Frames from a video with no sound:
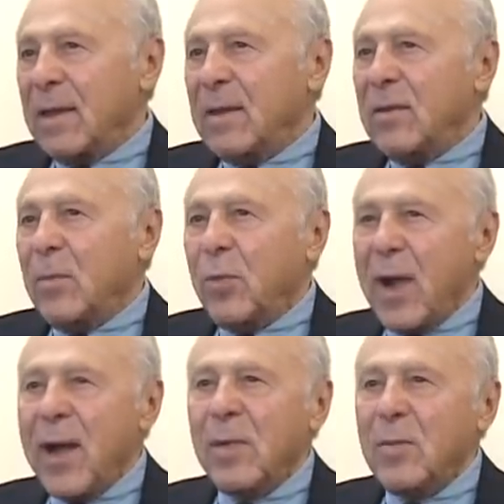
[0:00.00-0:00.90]
The
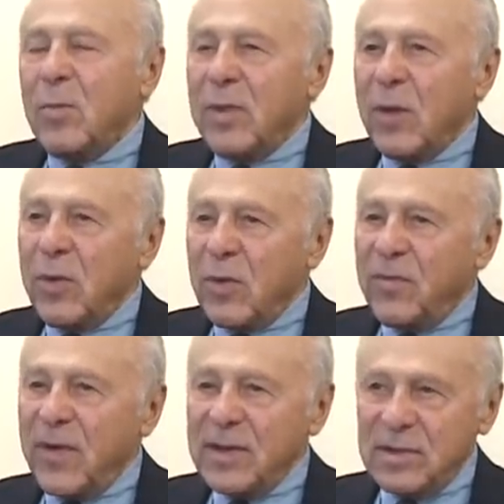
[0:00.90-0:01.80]
problem that we were
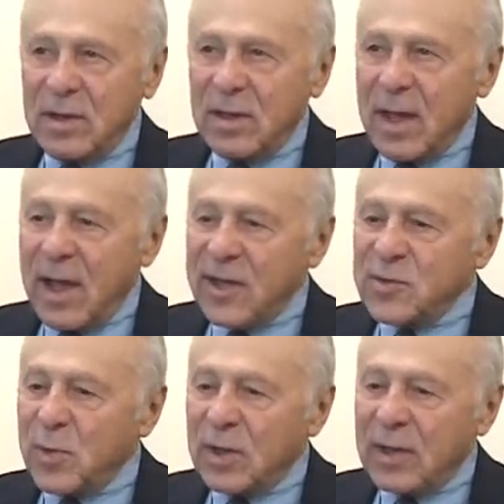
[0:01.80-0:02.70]
facing in the
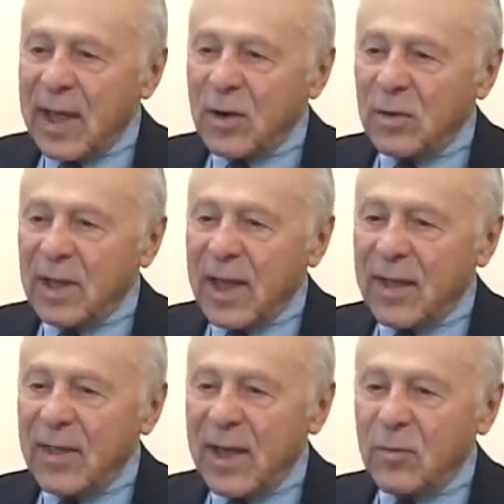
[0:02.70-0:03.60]
hospital, not only
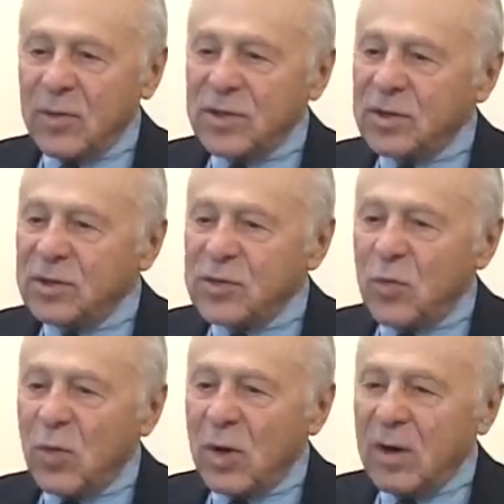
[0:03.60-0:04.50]
on that research
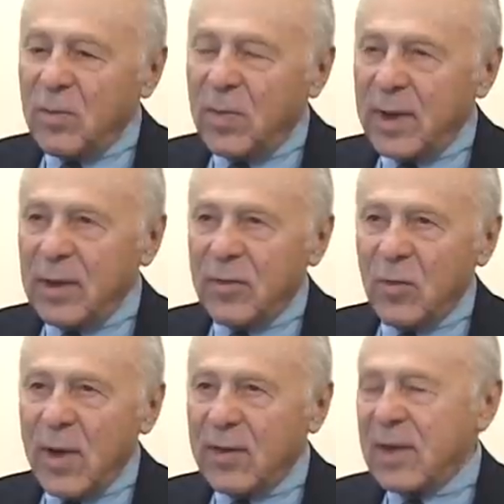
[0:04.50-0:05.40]
ward, but
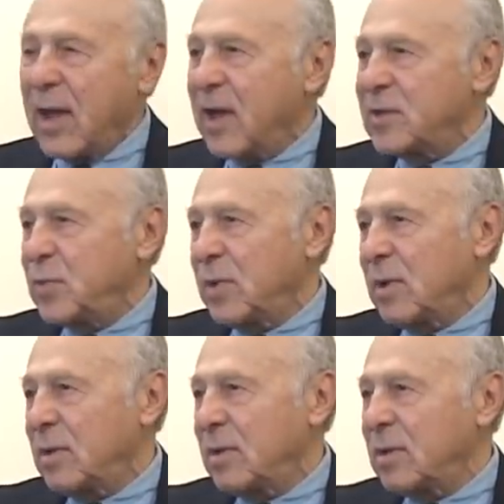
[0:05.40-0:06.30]
throughout the hospital